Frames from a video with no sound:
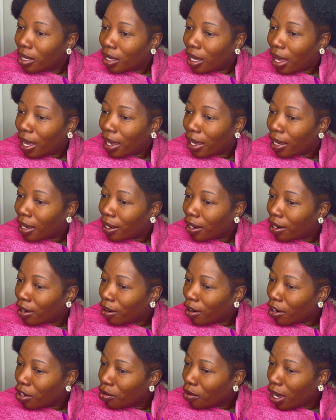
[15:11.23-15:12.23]
like,
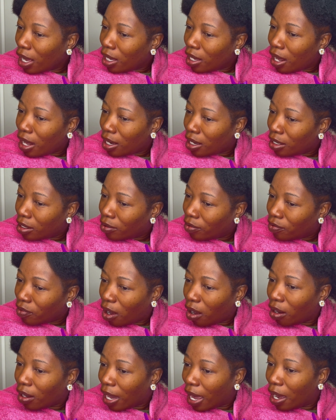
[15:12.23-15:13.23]
girl, you got a lot of
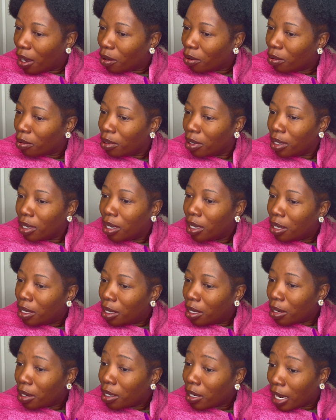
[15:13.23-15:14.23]
fallout.
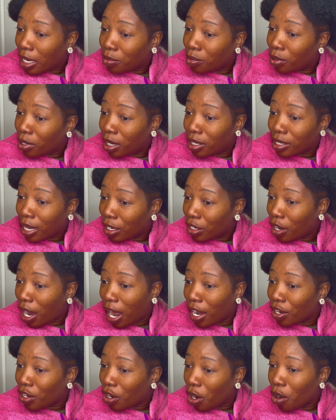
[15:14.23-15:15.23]
That's because I,
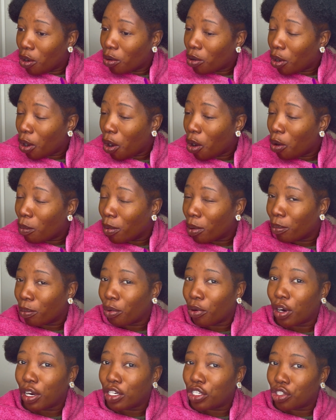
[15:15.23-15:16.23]
I don't comb and
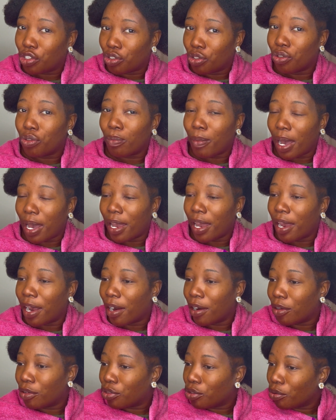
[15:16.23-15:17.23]
brush through my
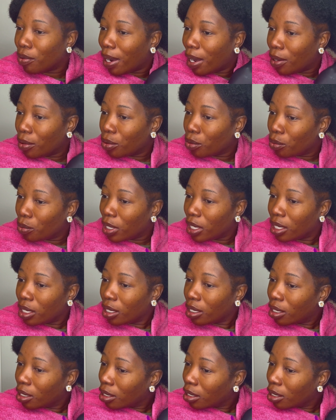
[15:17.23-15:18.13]
hair throughout the week.